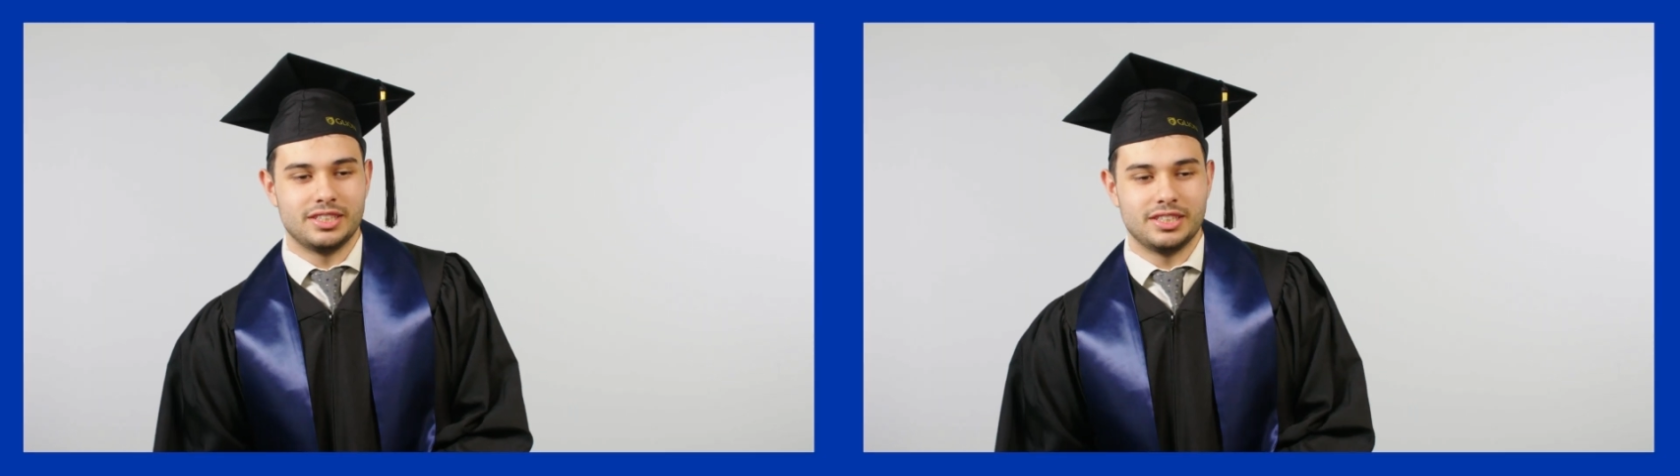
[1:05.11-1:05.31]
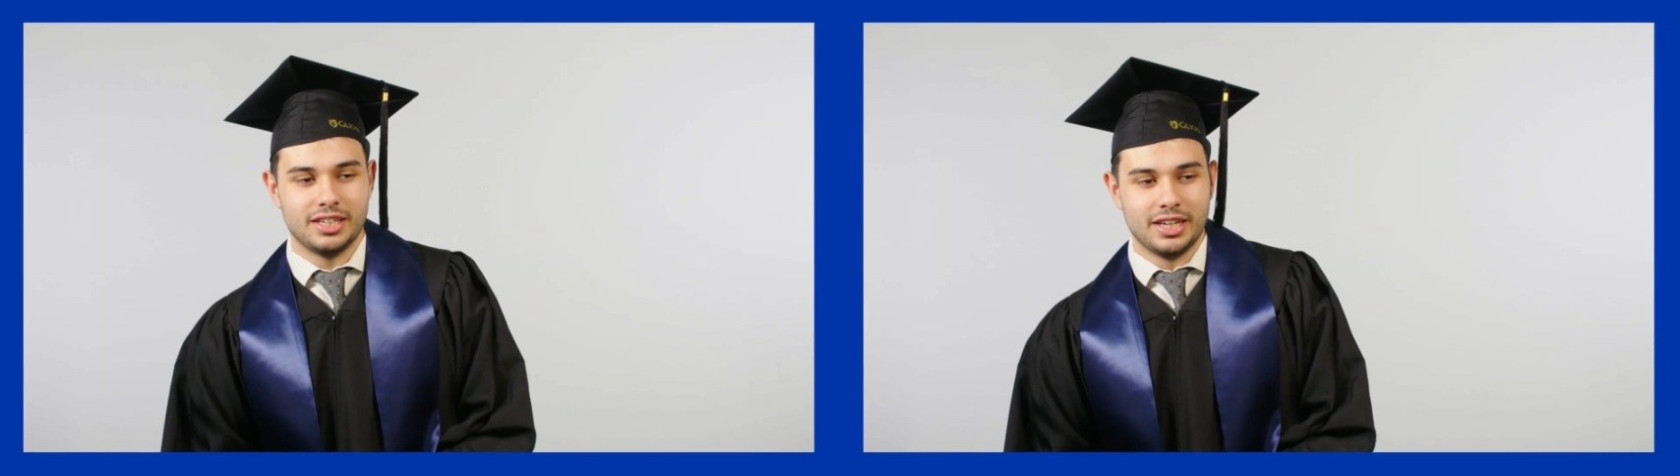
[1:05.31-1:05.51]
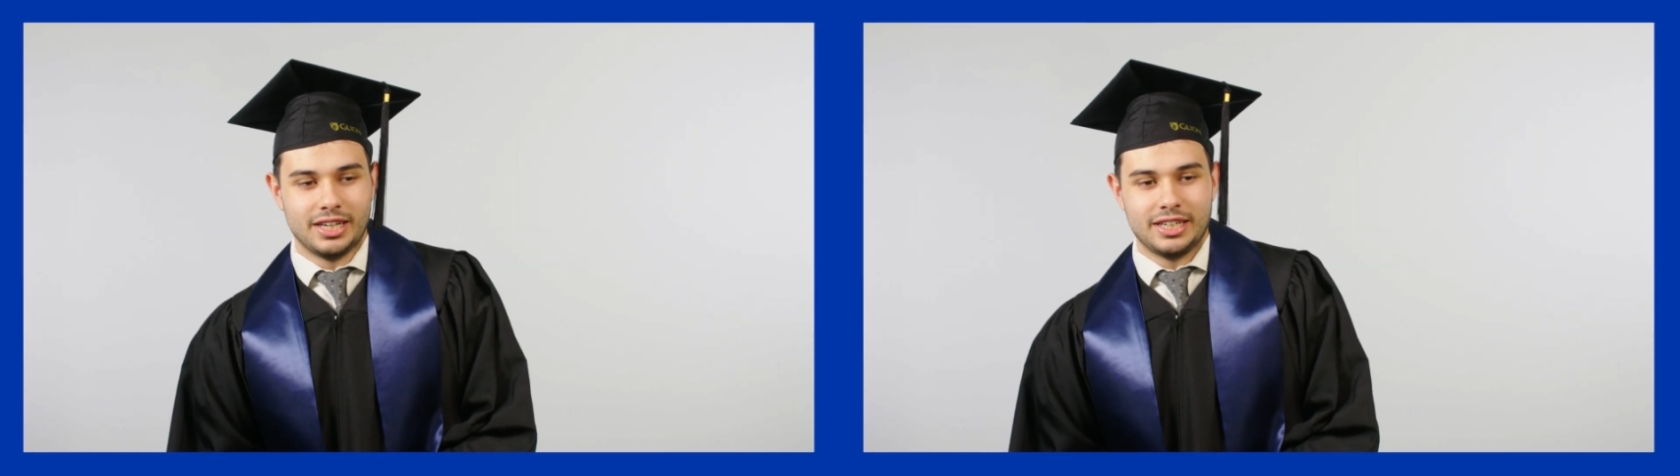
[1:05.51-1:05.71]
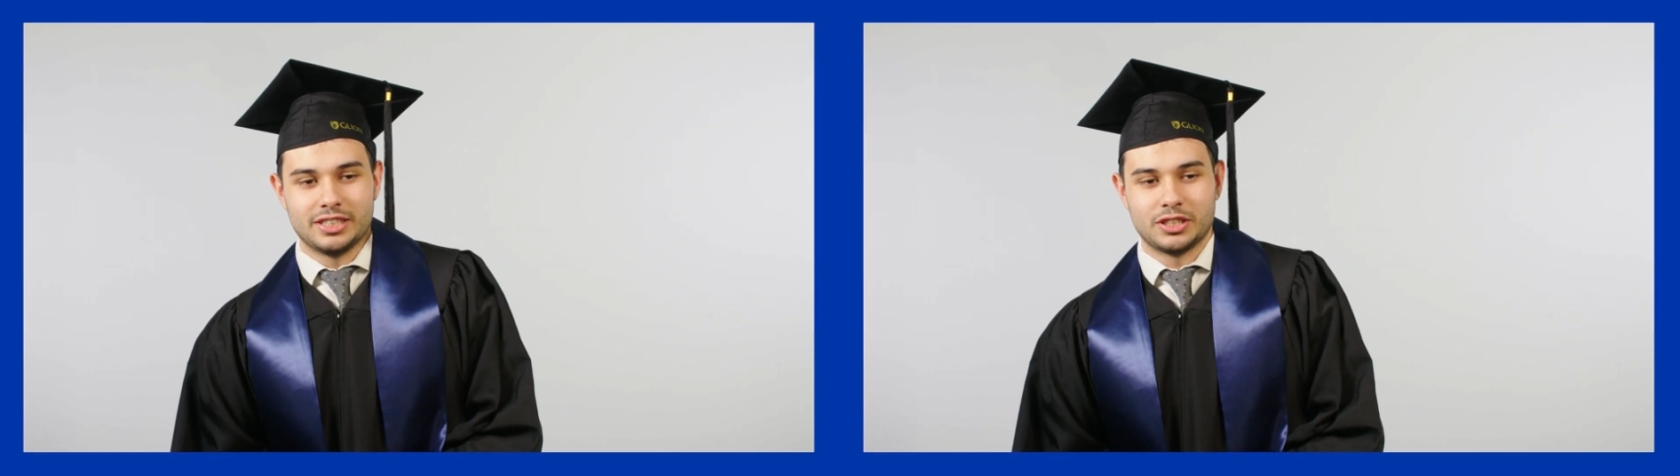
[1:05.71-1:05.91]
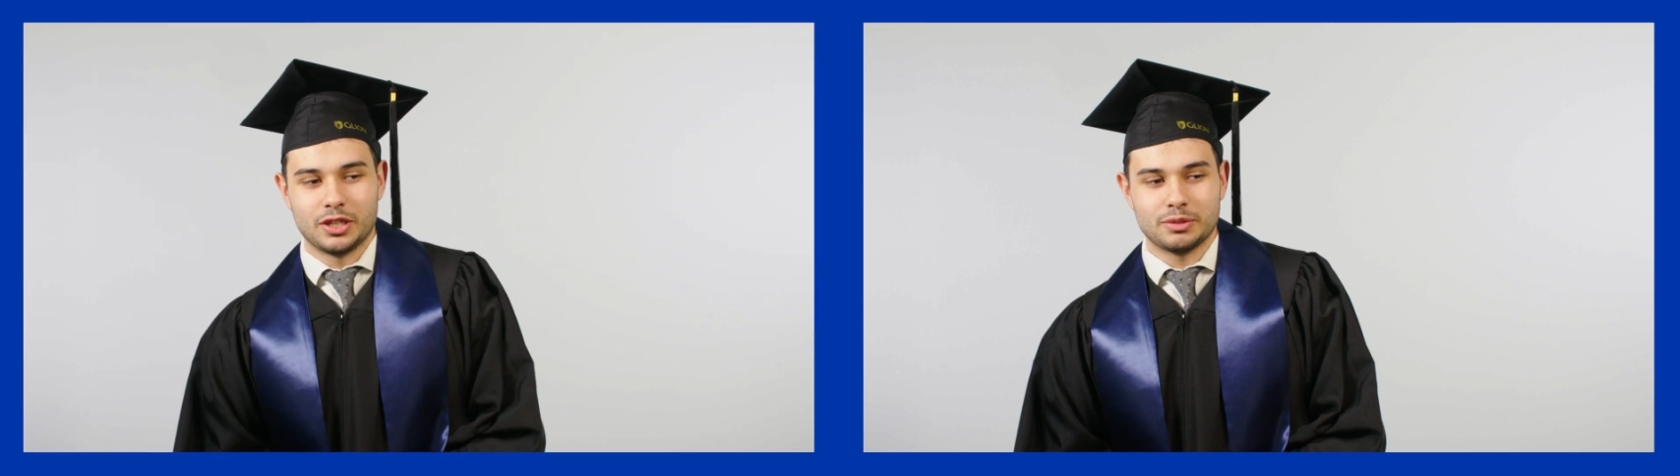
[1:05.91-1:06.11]
they
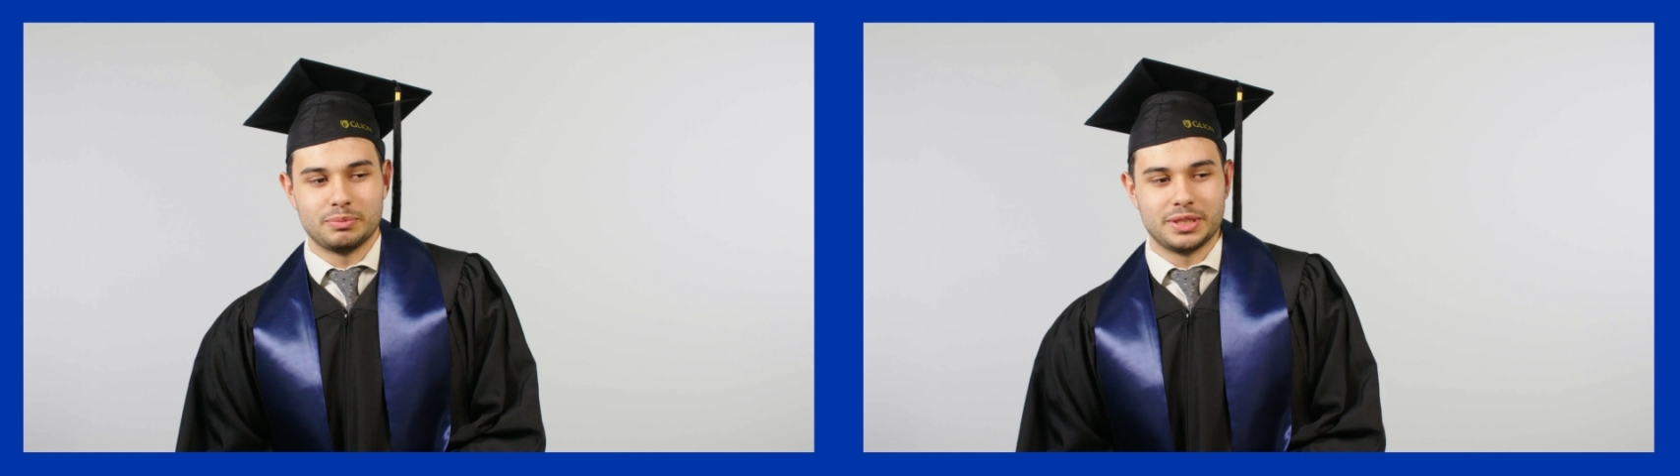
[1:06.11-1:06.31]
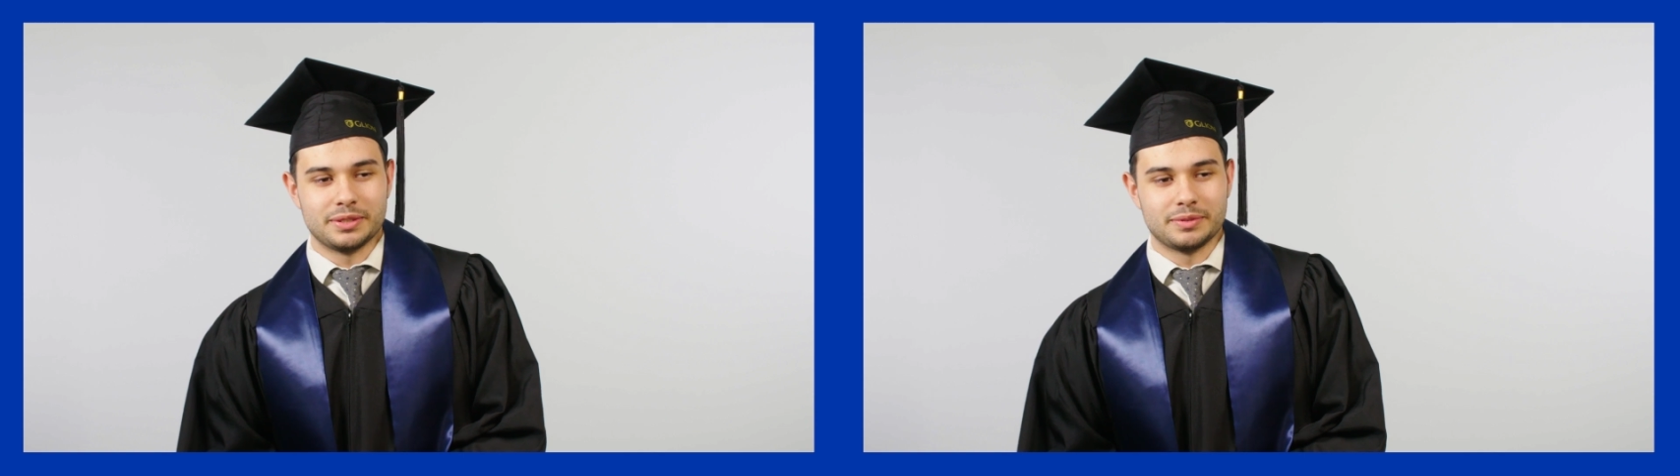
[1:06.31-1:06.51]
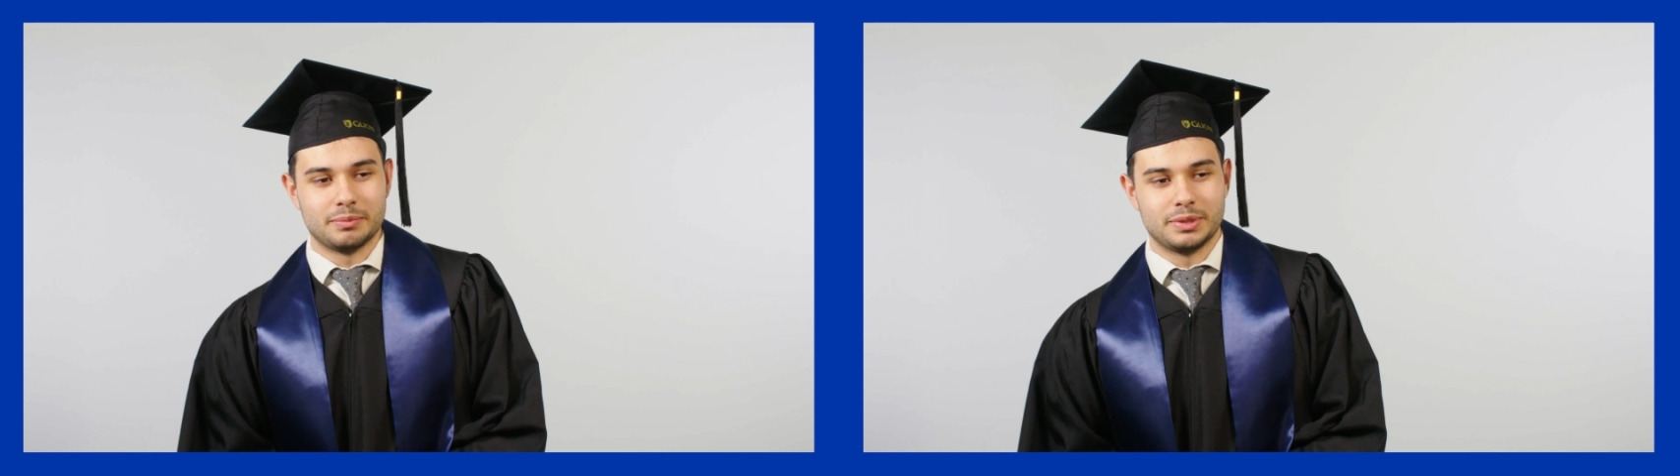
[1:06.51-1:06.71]
taught me a